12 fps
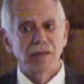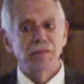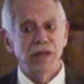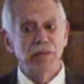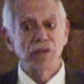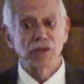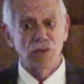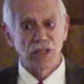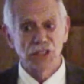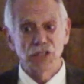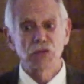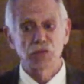maybe the
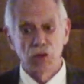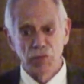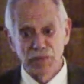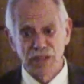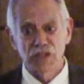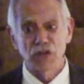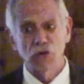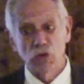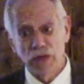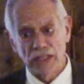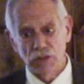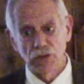Russians won't be so
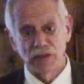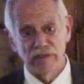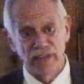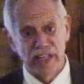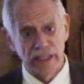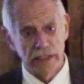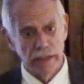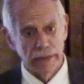quick to invade